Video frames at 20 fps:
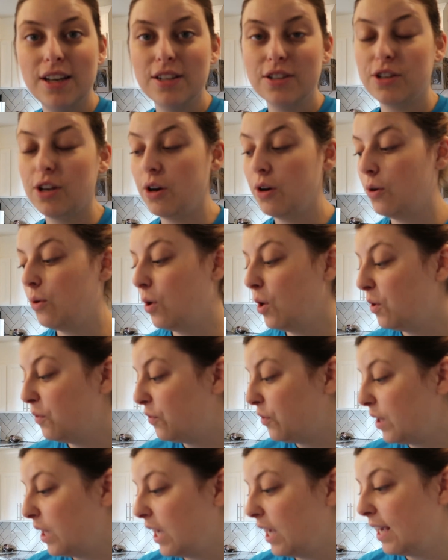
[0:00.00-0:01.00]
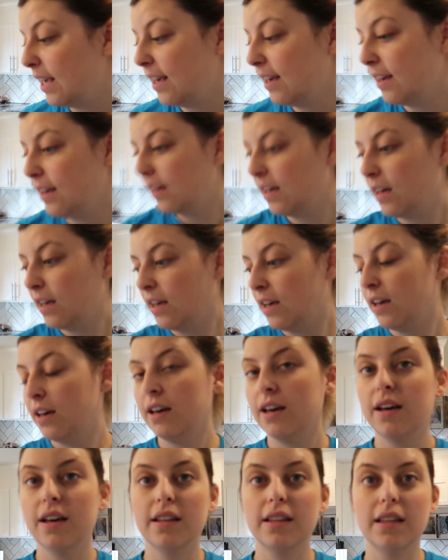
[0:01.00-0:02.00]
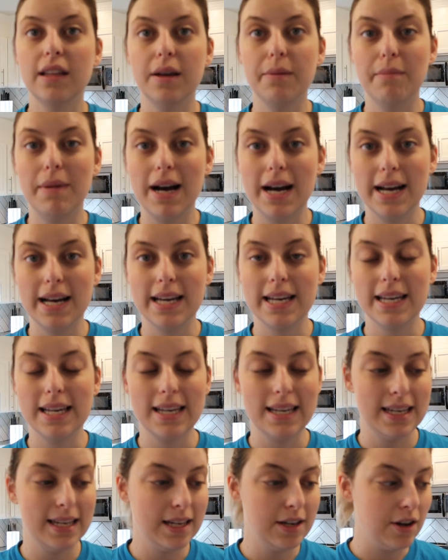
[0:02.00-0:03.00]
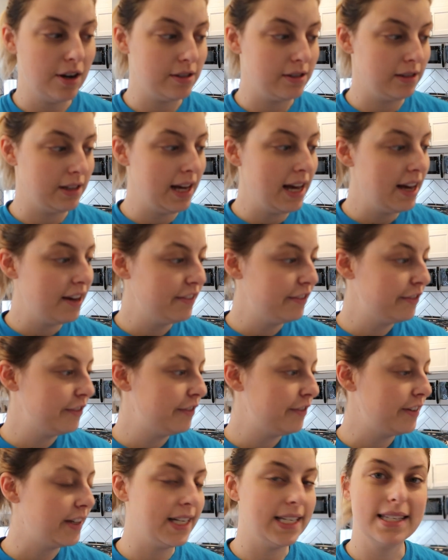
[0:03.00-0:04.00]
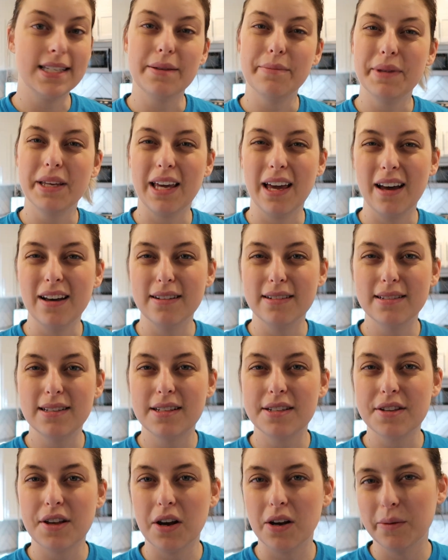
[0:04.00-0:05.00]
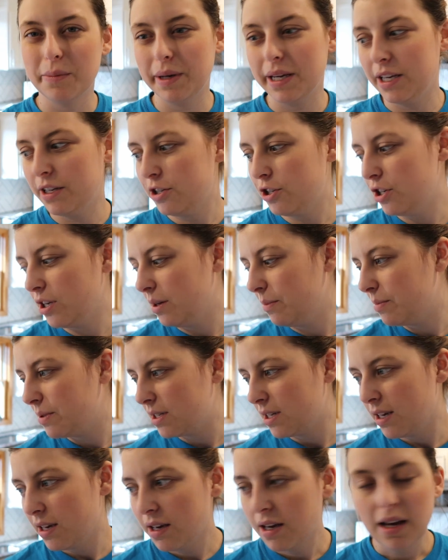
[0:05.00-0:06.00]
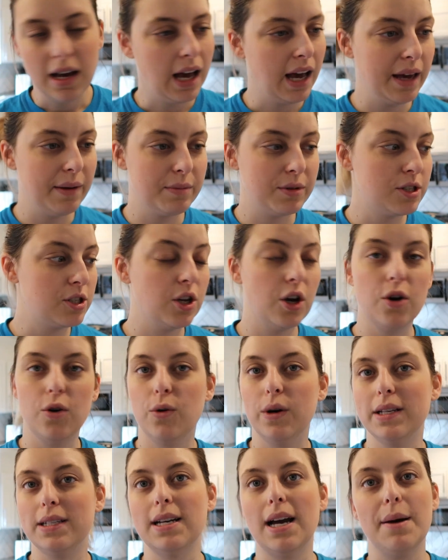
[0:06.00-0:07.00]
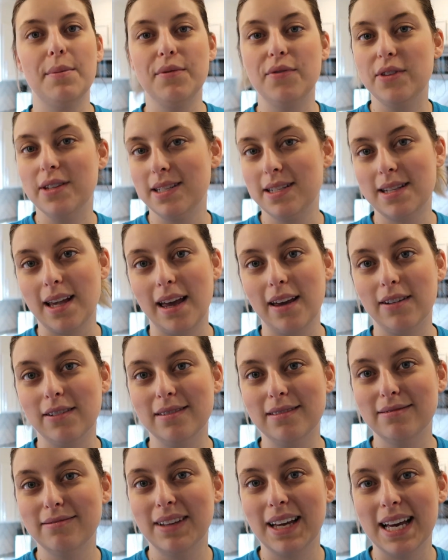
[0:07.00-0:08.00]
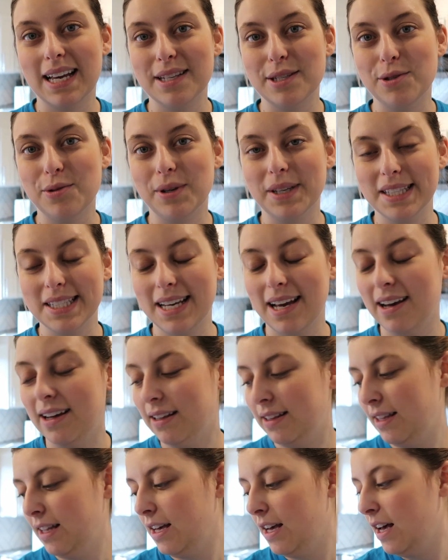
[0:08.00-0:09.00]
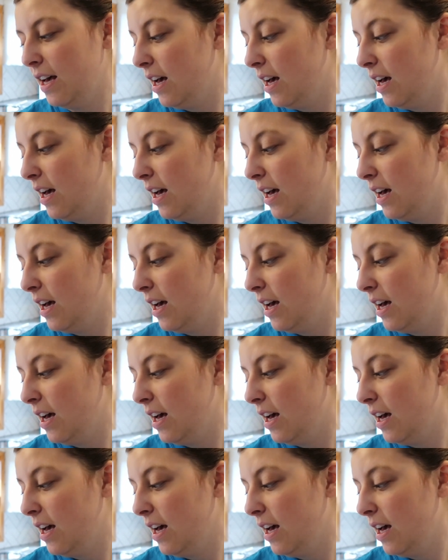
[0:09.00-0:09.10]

So hopefully my Gonal-F and something else are being shipped. I'm so on top of this cycle, as you can tell.